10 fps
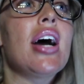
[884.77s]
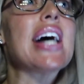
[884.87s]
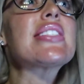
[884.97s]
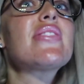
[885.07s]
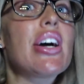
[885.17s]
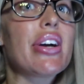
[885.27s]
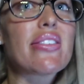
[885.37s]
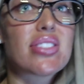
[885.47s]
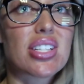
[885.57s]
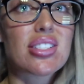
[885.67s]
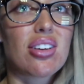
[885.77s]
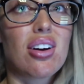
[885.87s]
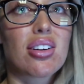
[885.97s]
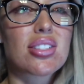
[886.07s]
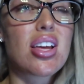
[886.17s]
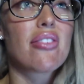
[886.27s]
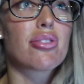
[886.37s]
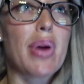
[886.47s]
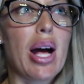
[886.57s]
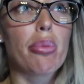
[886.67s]
As of now, I have 6 songs
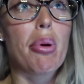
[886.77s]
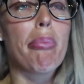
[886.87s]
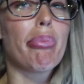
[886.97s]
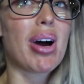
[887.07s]
for my album,